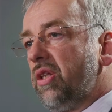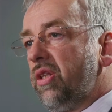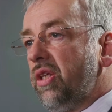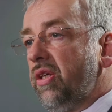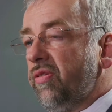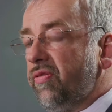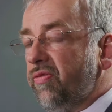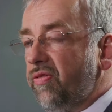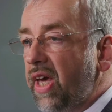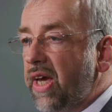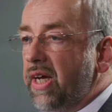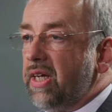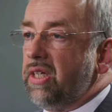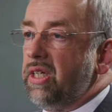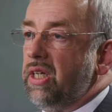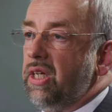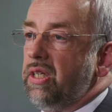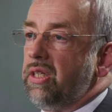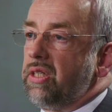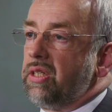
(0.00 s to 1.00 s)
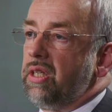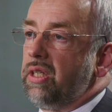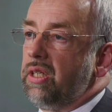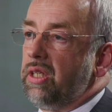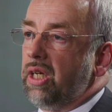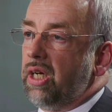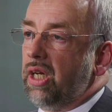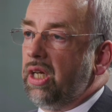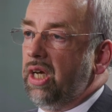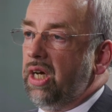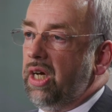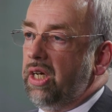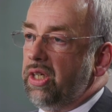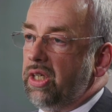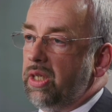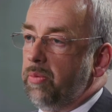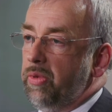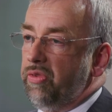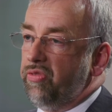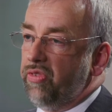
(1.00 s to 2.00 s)
the effect is that the client
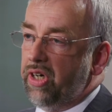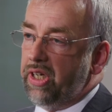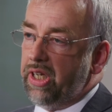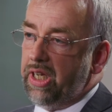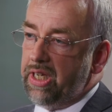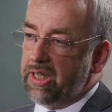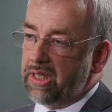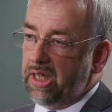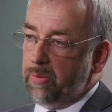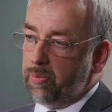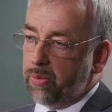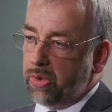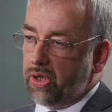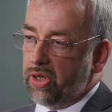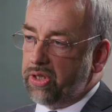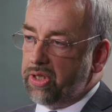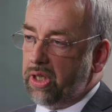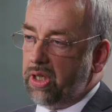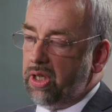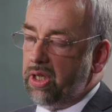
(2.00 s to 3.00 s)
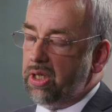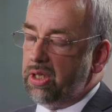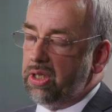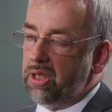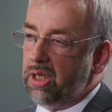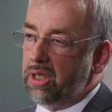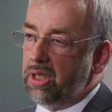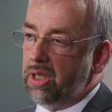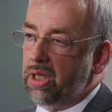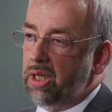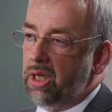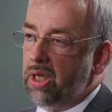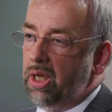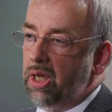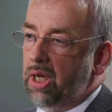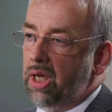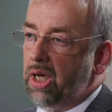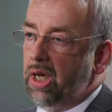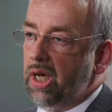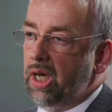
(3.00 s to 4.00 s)
can be very easily prosecuted
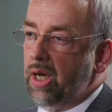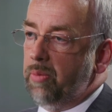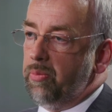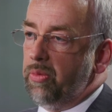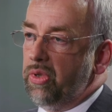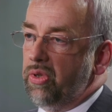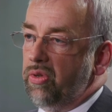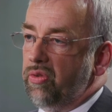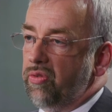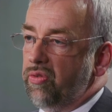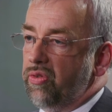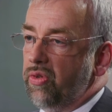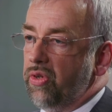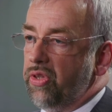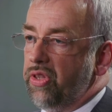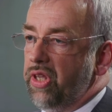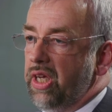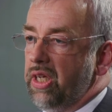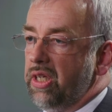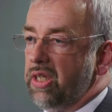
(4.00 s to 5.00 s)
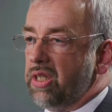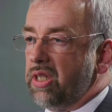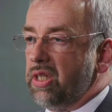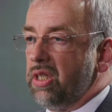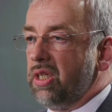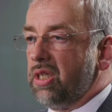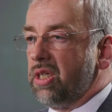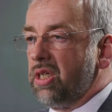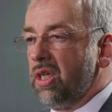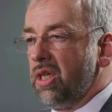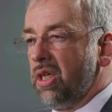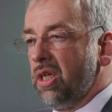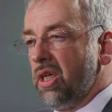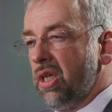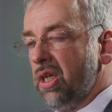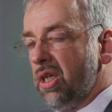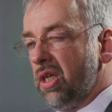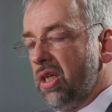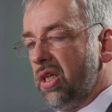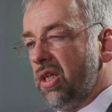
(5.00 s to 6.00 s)
for things that
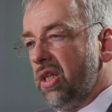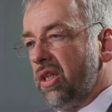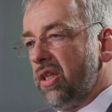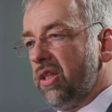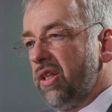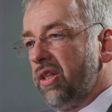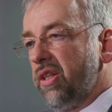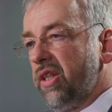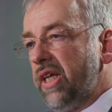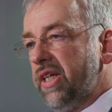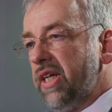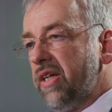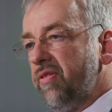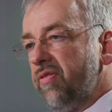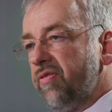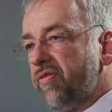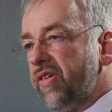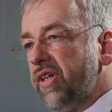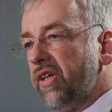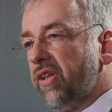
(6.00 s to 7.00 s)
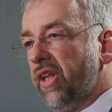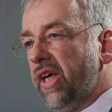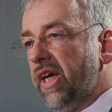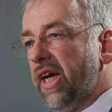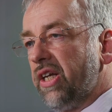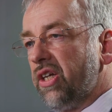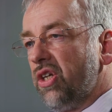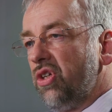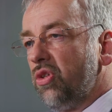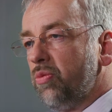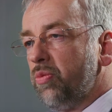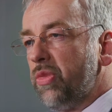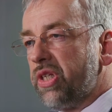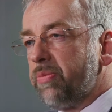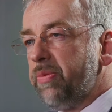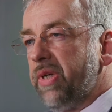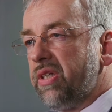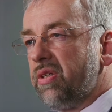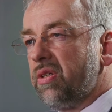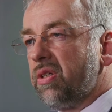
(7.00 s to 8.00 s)
they didn't feel they had an enormous
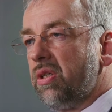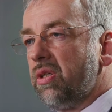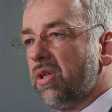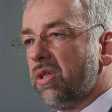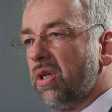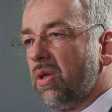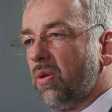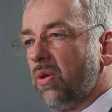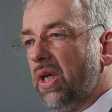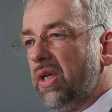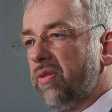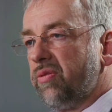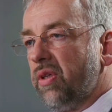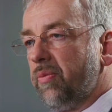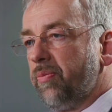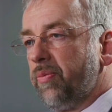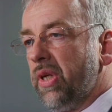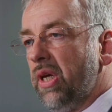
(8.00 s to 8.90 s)
amount of control over.